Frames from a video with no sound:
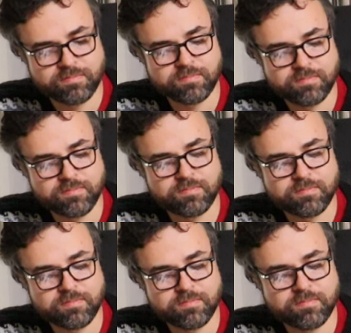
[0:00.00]

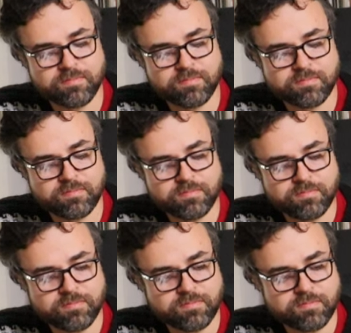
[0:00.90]

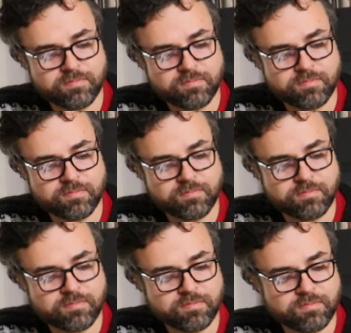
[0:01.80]

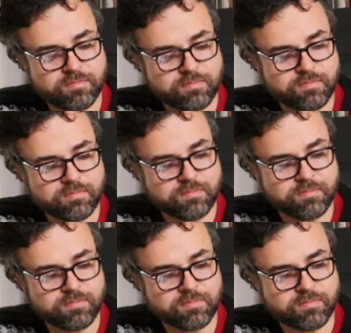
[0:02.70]

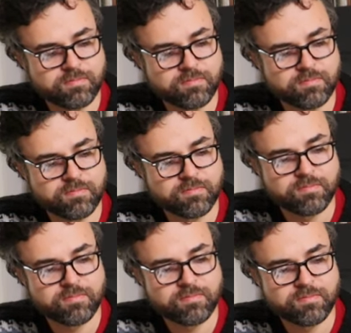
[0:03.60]

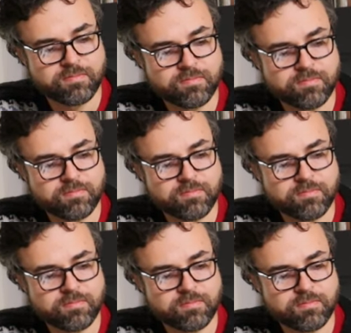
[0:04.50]

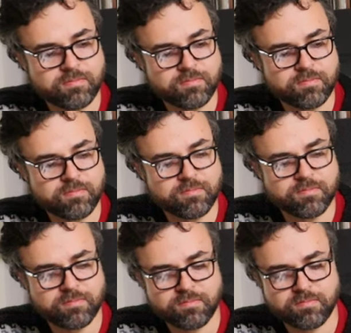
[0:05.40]
(silent)